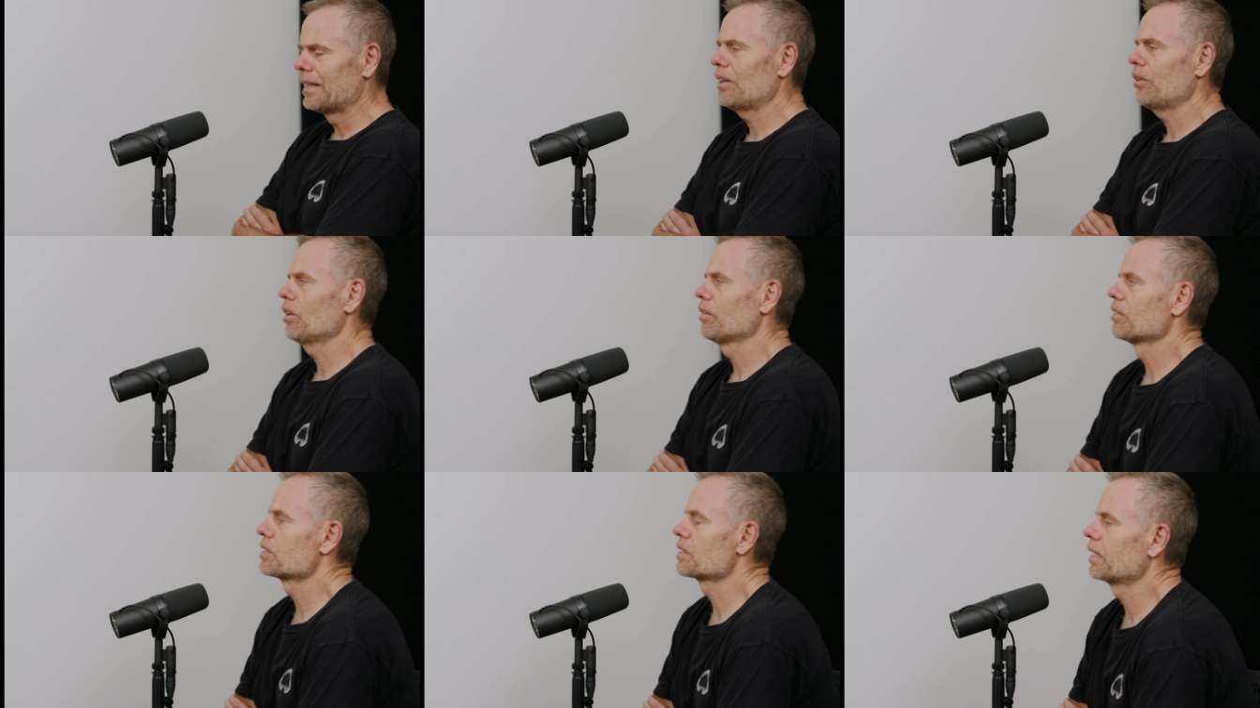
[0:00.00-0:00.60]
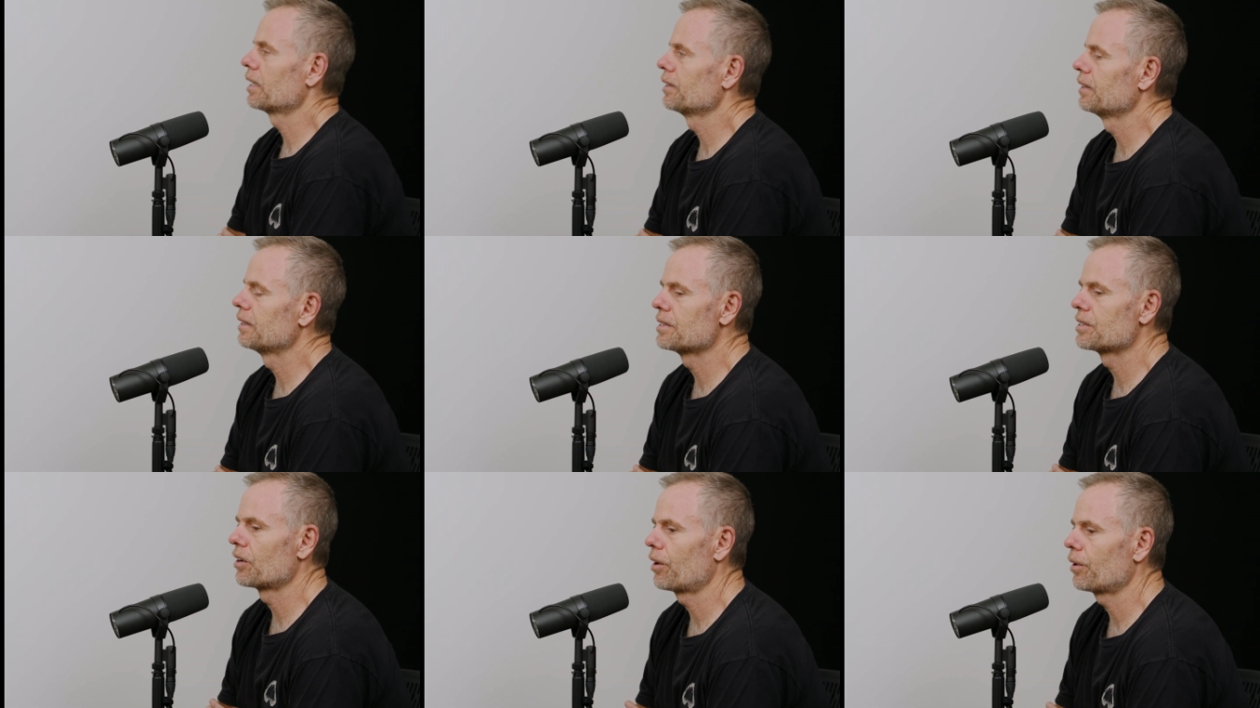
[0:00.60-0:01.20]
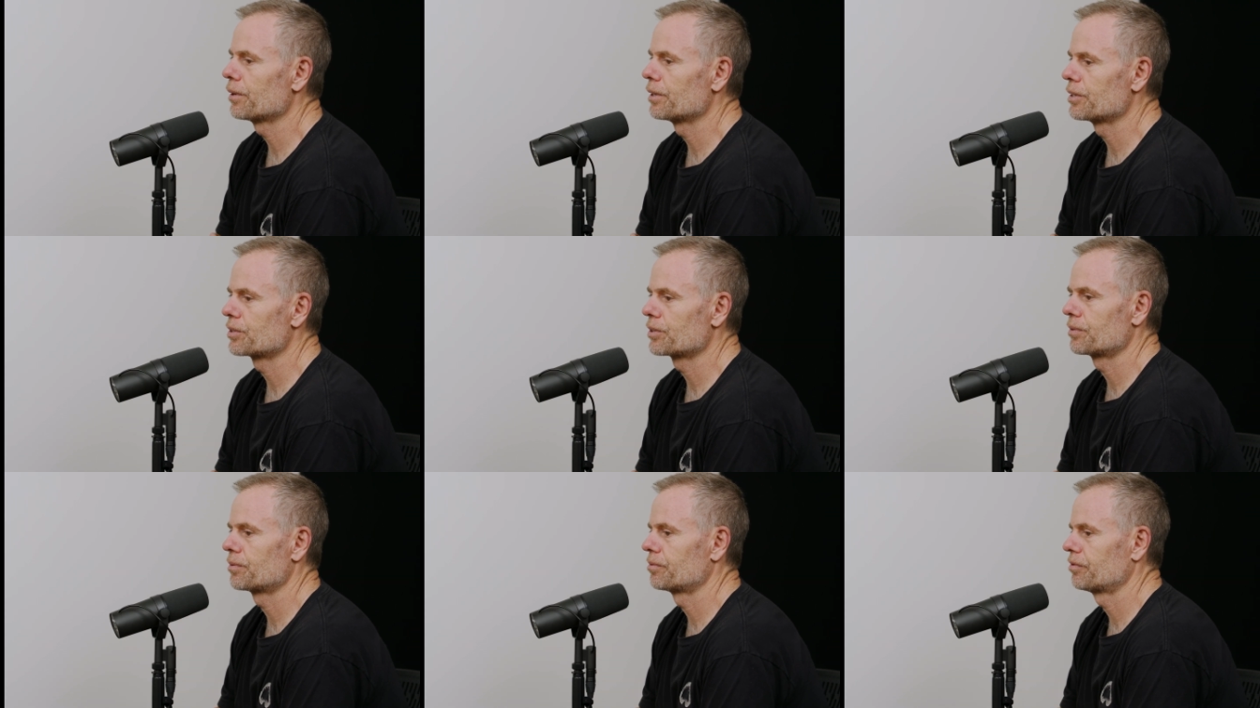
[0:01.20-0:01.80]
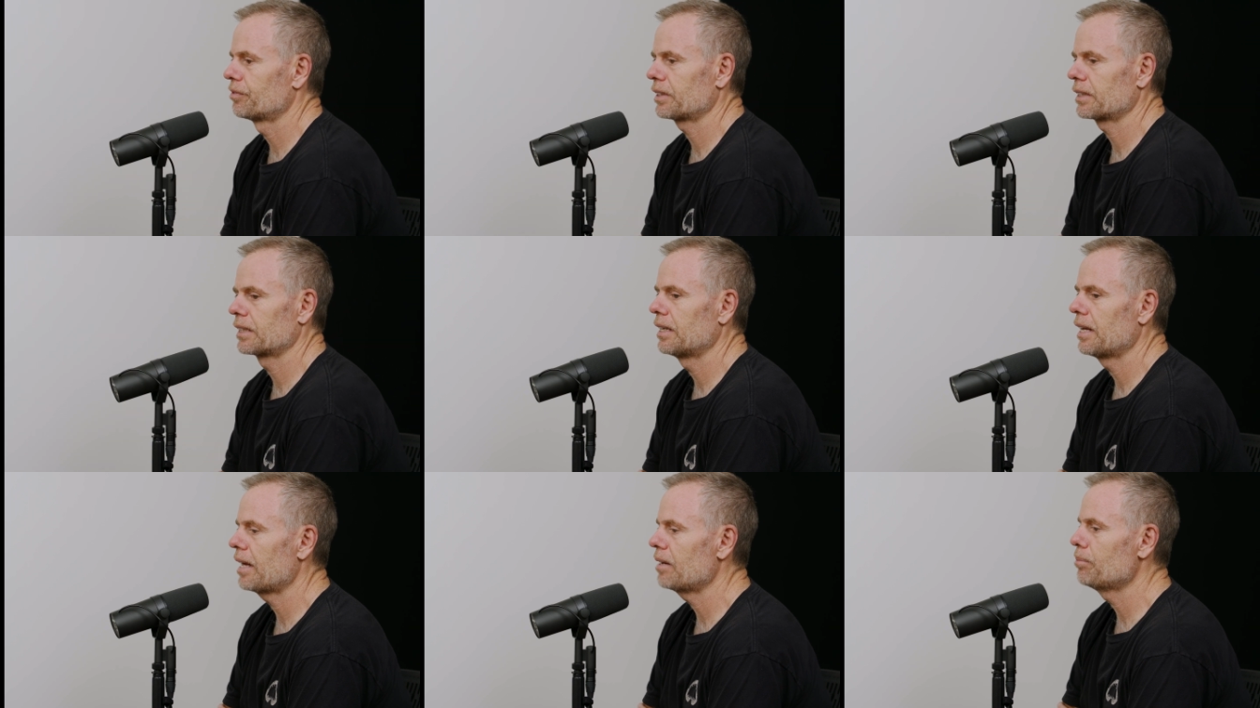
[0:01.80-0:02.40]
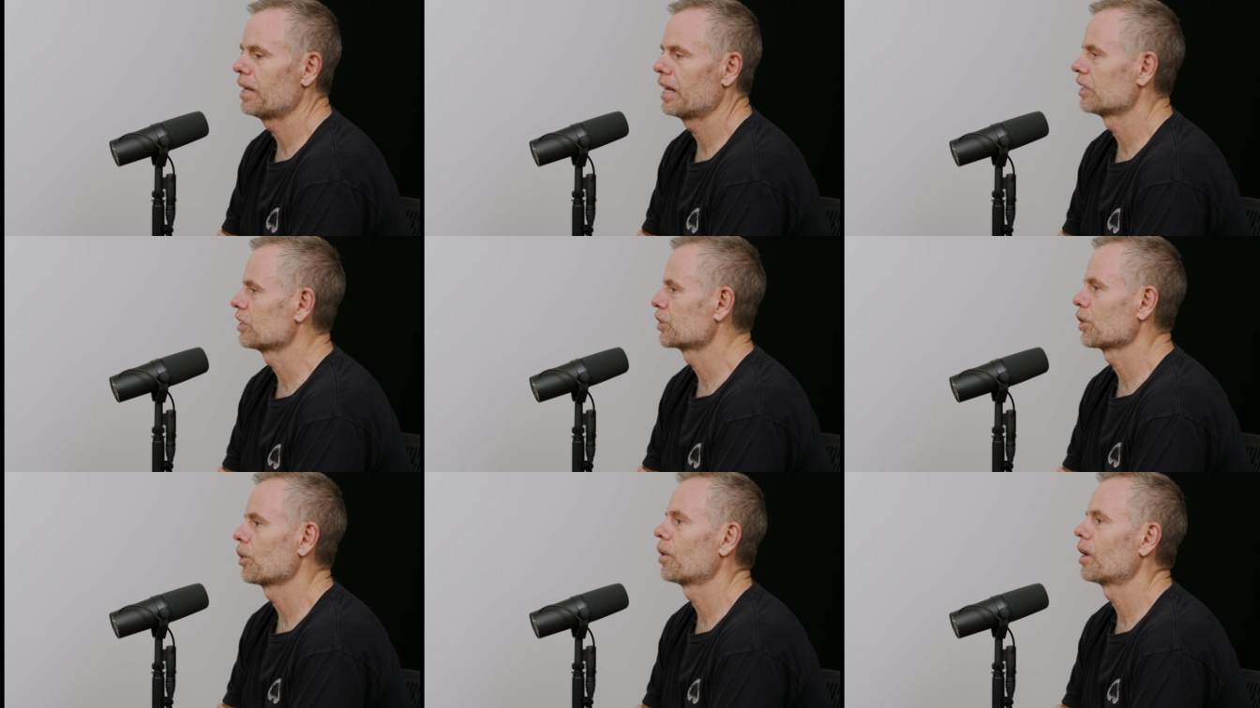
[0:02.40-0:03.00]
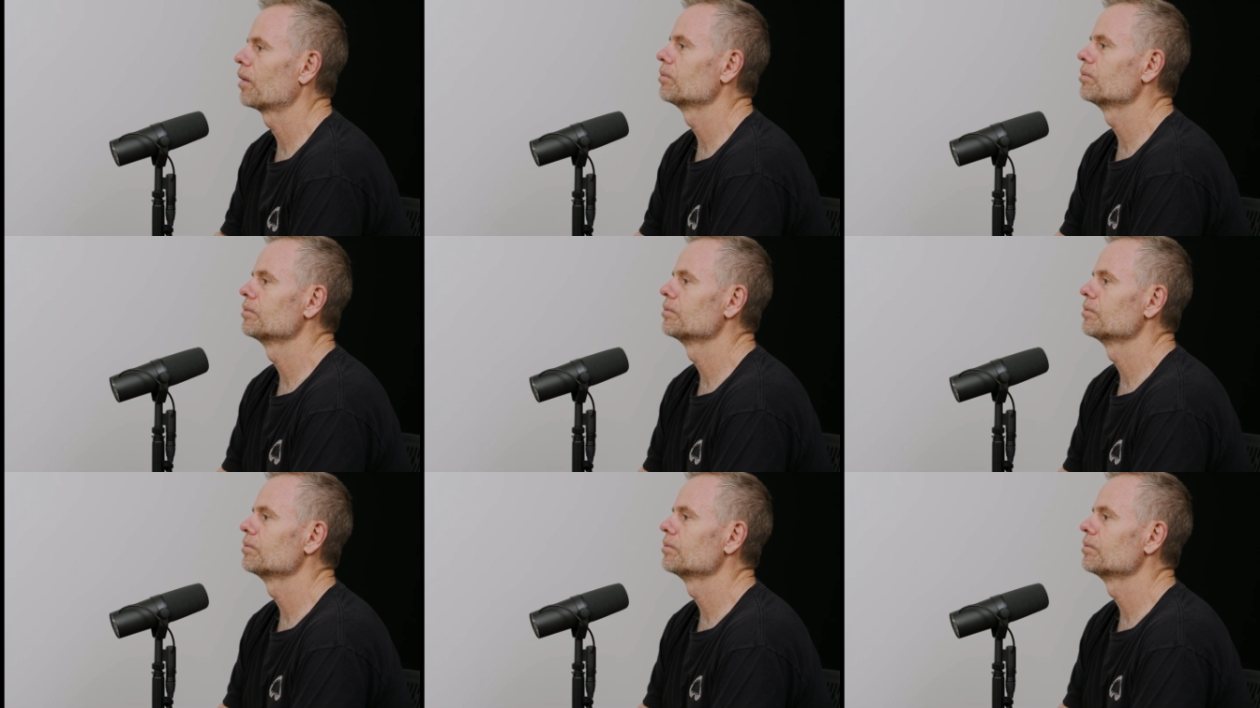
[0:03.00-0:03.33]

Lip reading: And then all of a sudden, these orange fucking headbands show up.